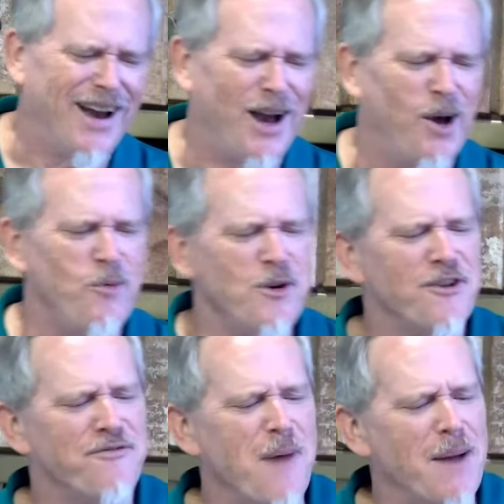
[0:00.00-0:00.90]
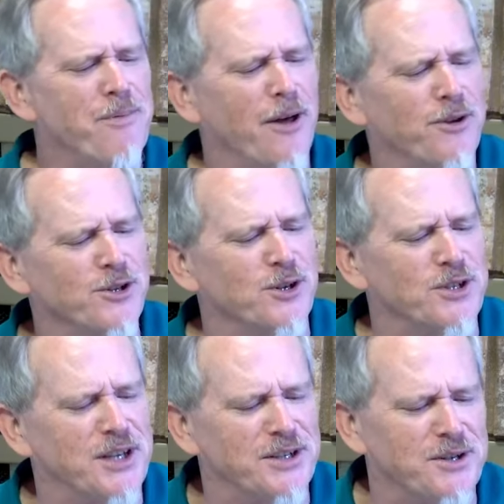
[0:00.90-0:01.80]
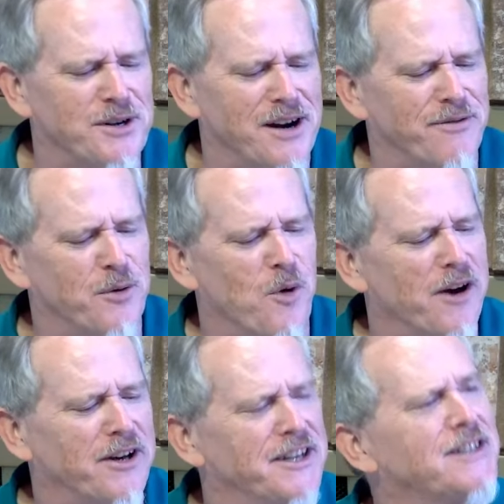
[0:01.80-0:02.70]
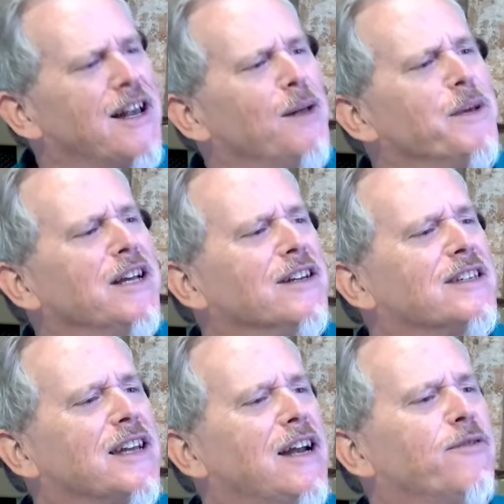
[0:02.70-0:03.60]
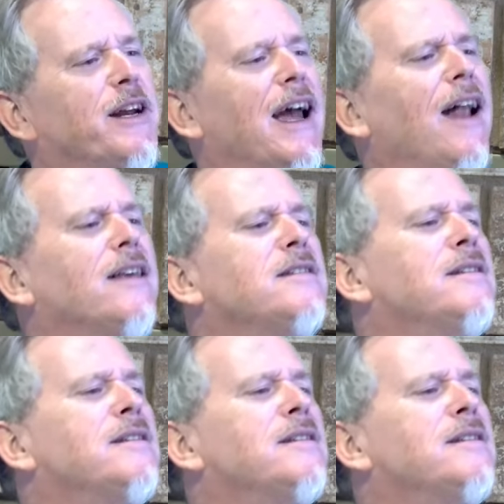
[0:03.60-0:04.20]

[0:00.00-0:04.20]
I wonder if my brothers or sister ever wanted to sell me into slavery. Alice?